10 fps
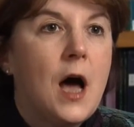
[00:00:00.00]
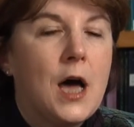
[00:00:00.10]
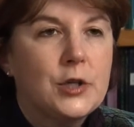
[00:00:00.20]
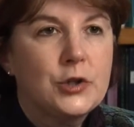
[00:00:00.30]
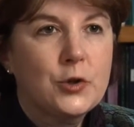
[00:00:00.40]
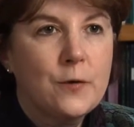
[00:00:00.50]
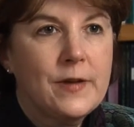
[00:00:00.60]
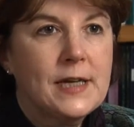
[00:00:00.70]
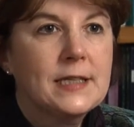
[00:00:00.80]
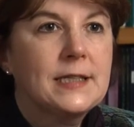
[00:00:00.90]
uh,
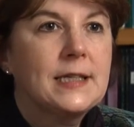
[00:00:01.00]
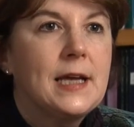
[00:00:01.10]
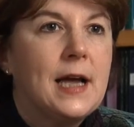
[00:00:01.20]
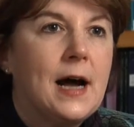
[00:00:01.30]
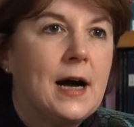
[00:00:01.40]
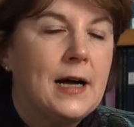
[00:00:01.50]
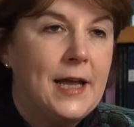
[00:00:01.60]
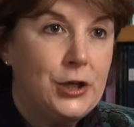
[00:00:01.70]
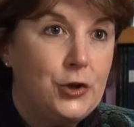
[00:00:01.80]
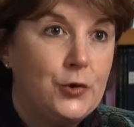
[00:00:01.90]
cervix, uh, and